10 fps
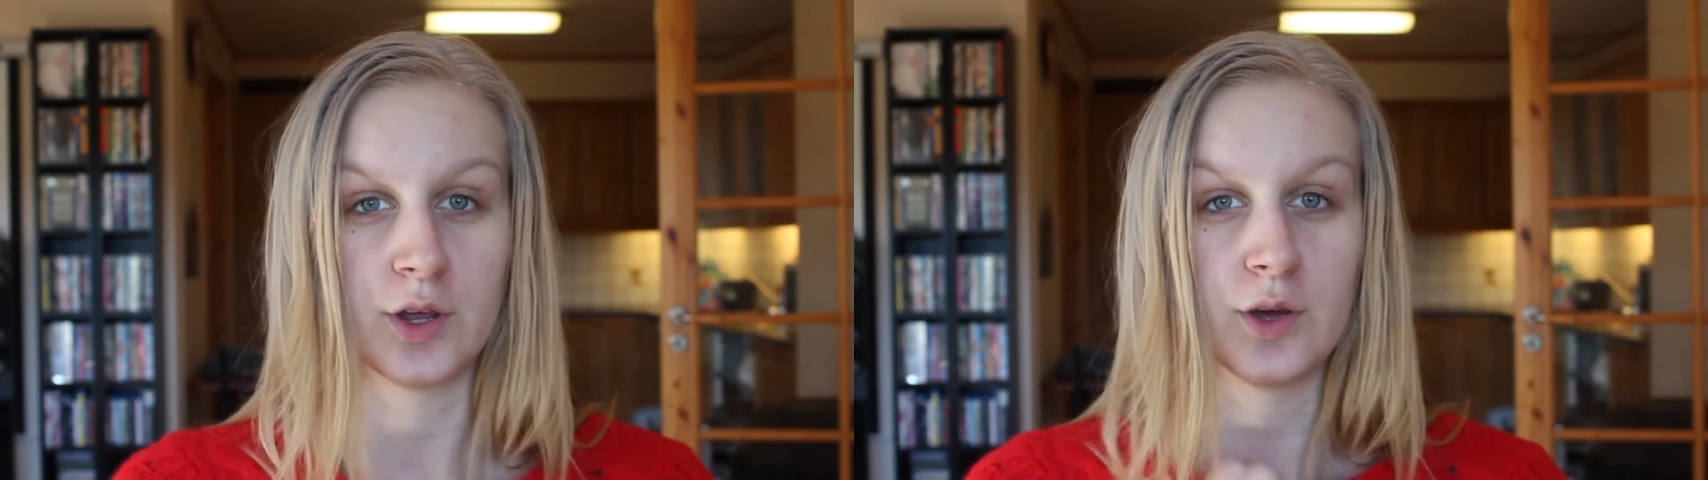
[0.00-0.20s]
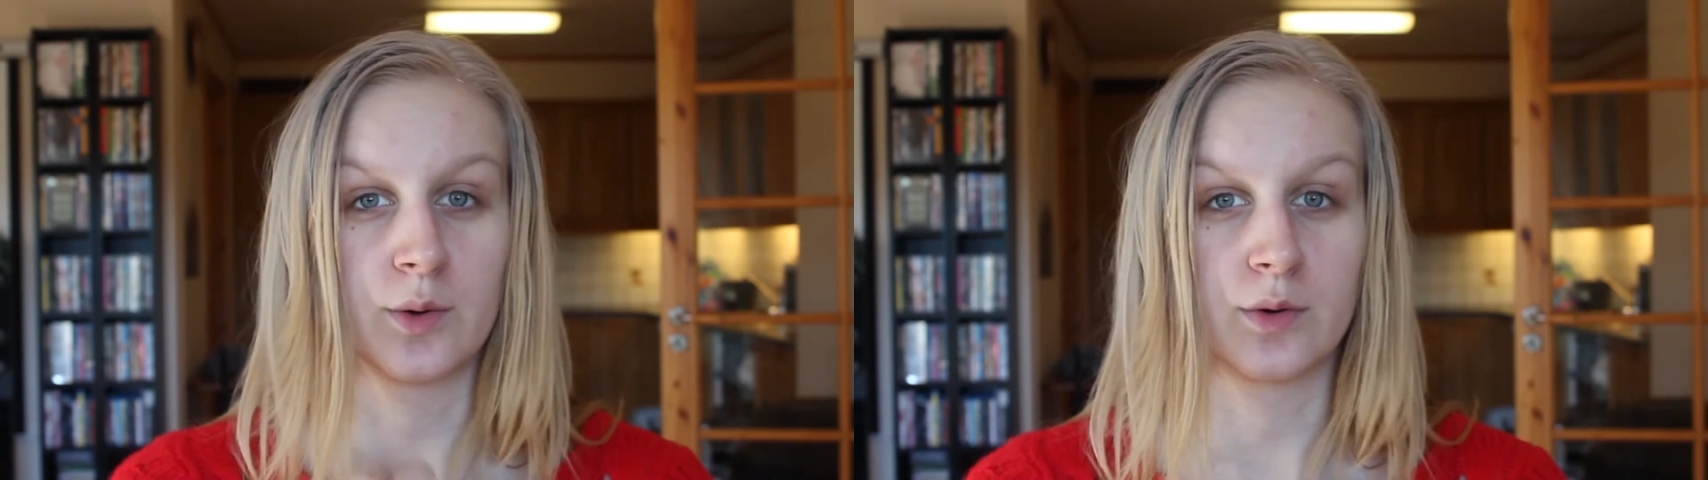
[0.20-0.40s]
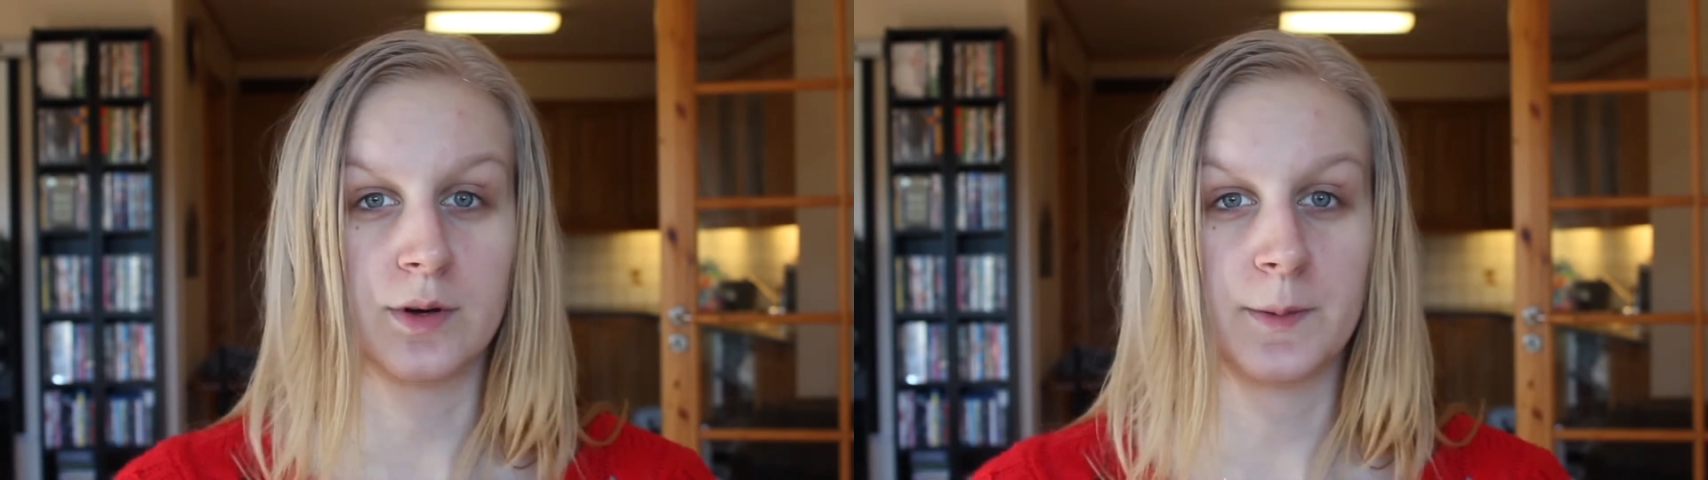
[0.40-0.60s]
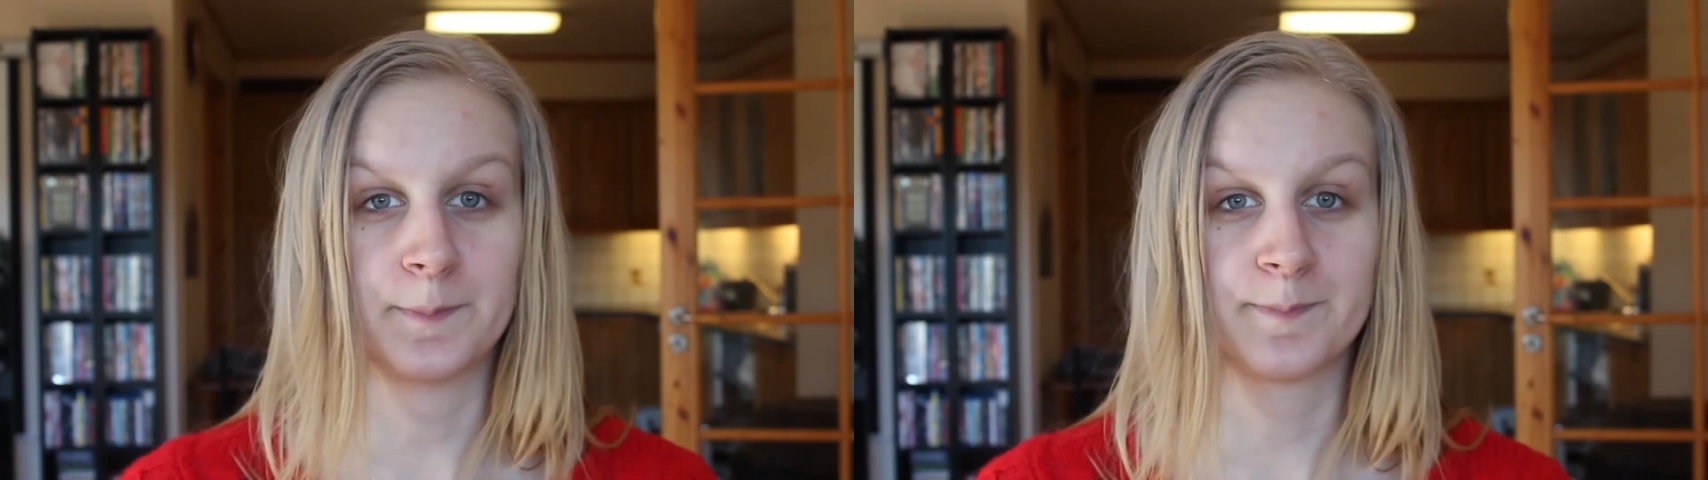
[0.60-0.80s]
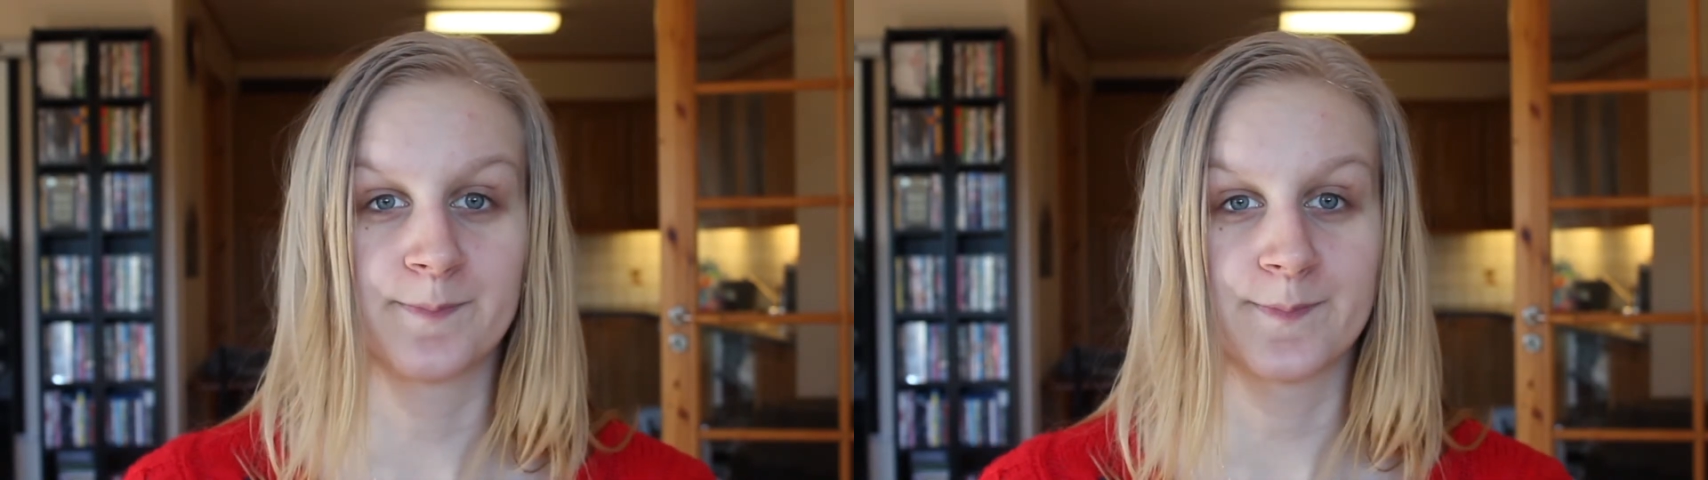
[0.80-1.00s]
you
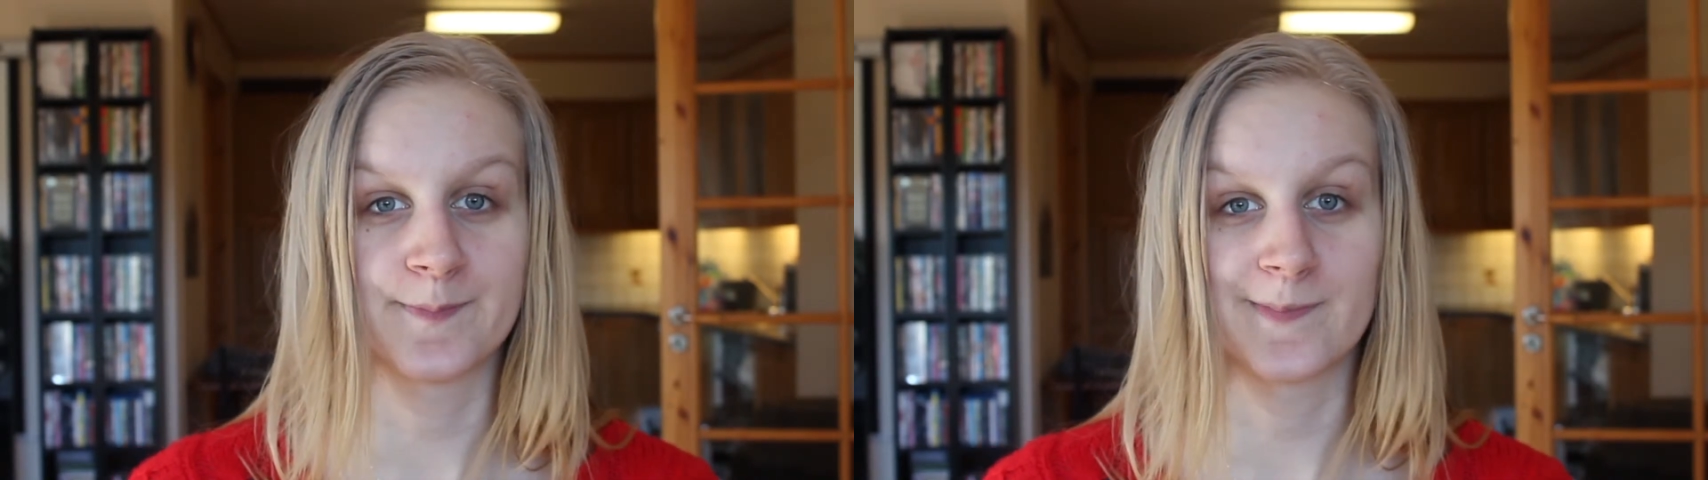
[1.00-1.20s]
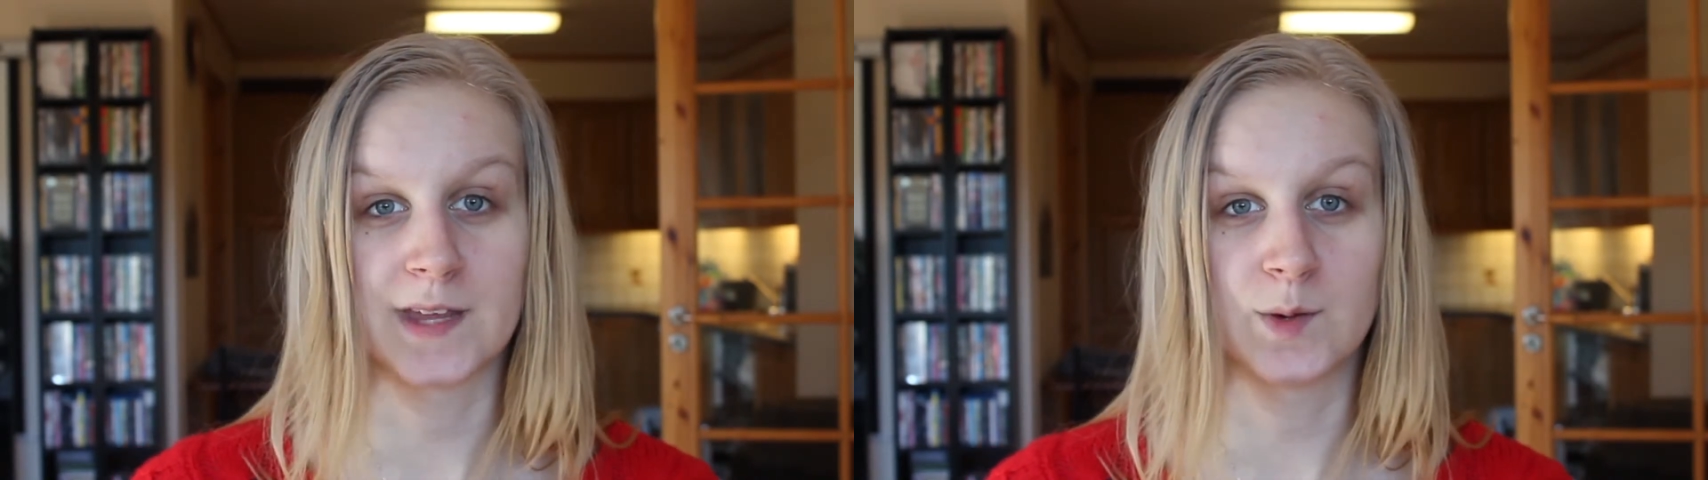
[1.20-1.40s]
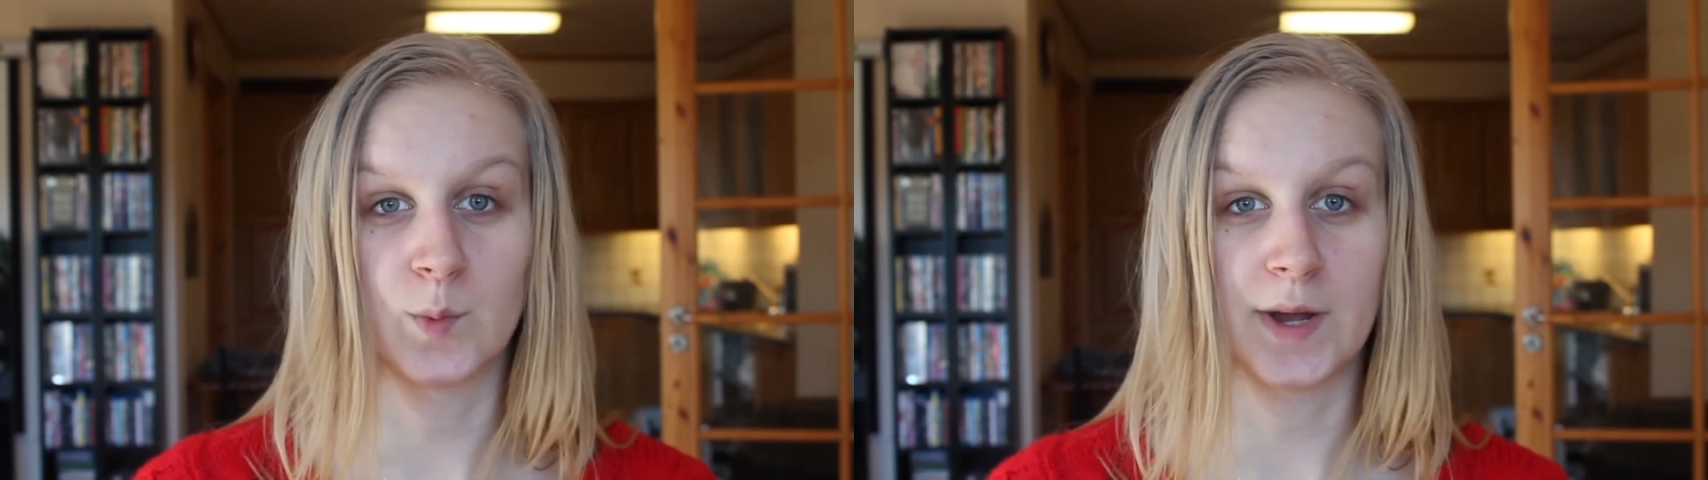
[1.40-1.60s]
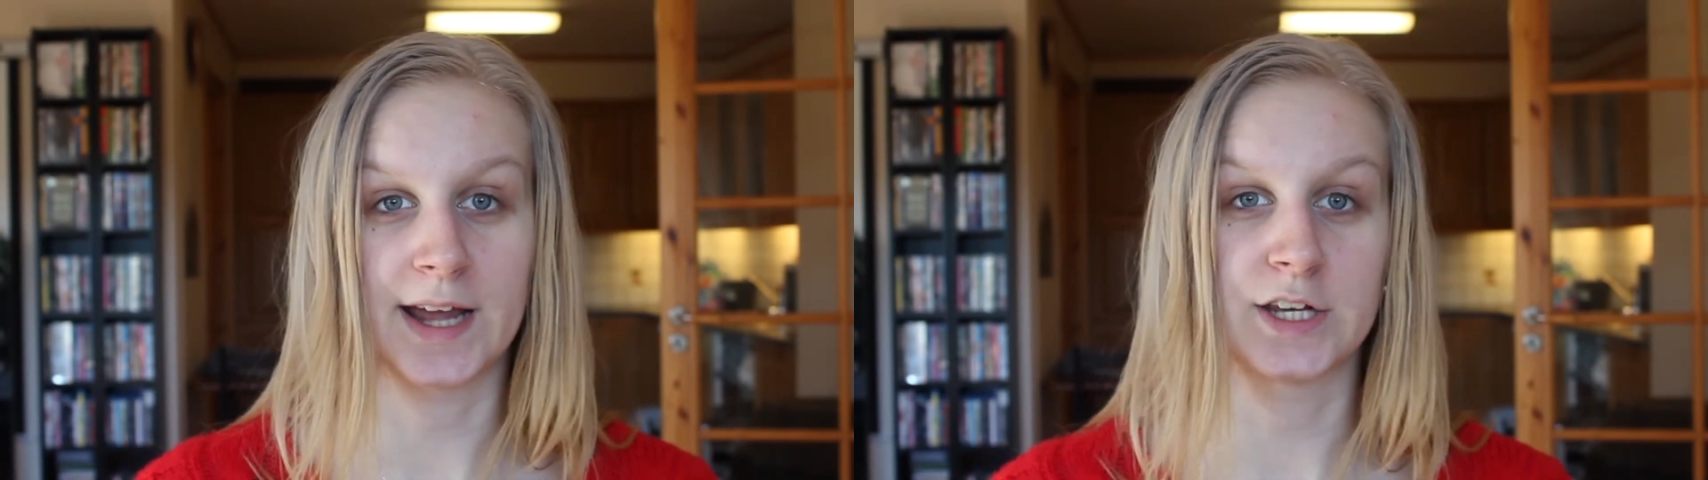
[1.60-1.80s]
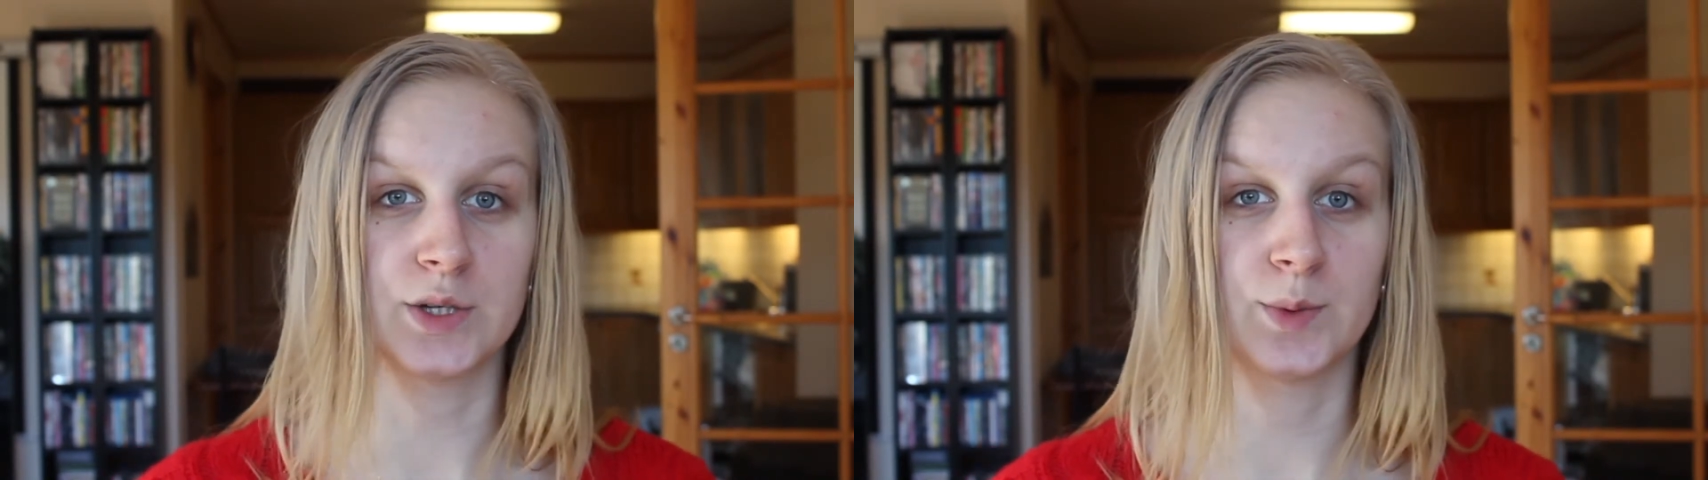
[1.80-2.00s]
what
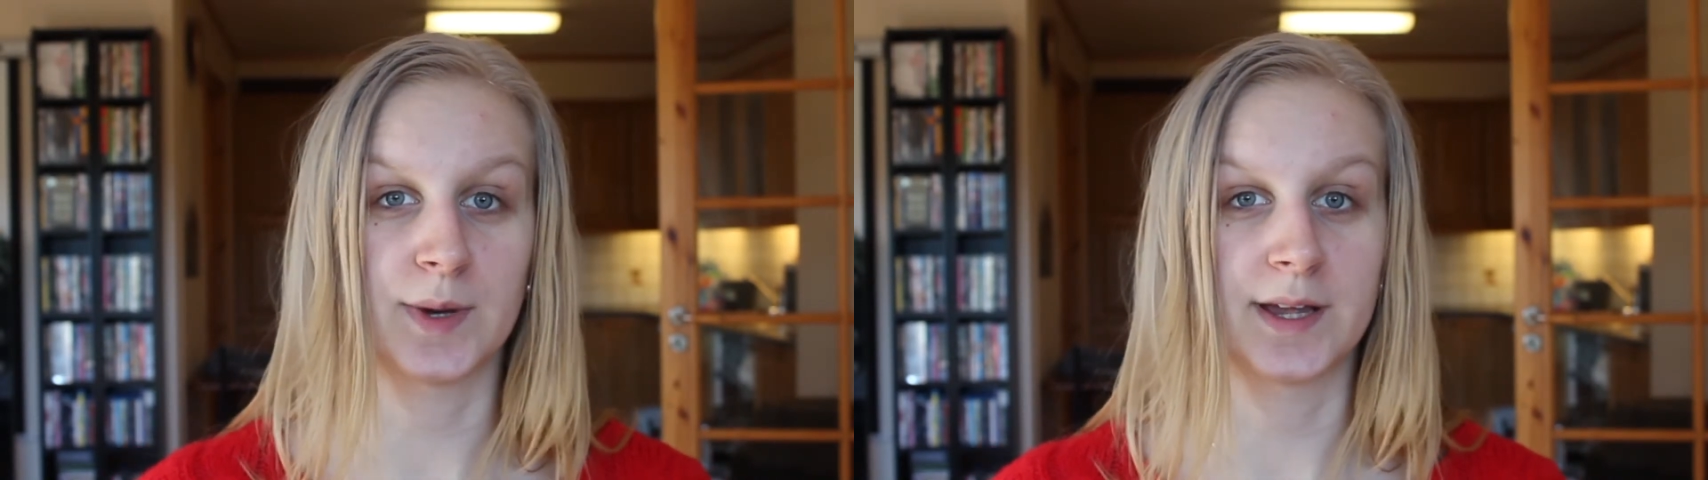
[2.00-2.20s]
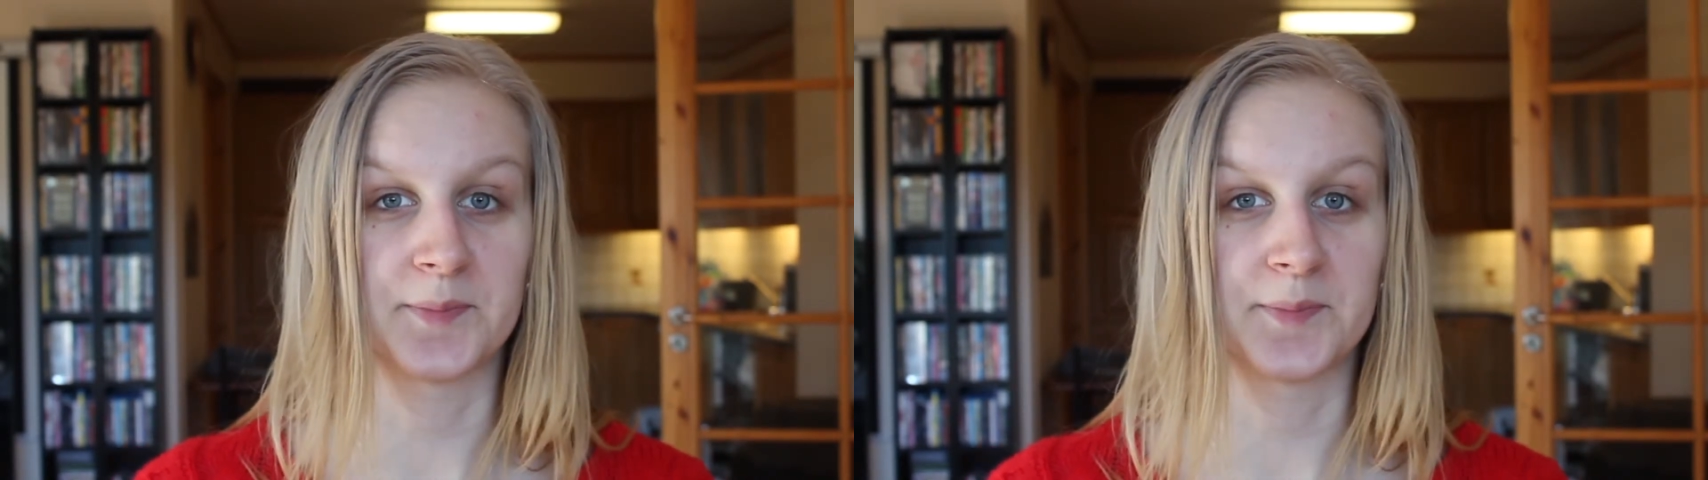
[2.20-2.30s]
I do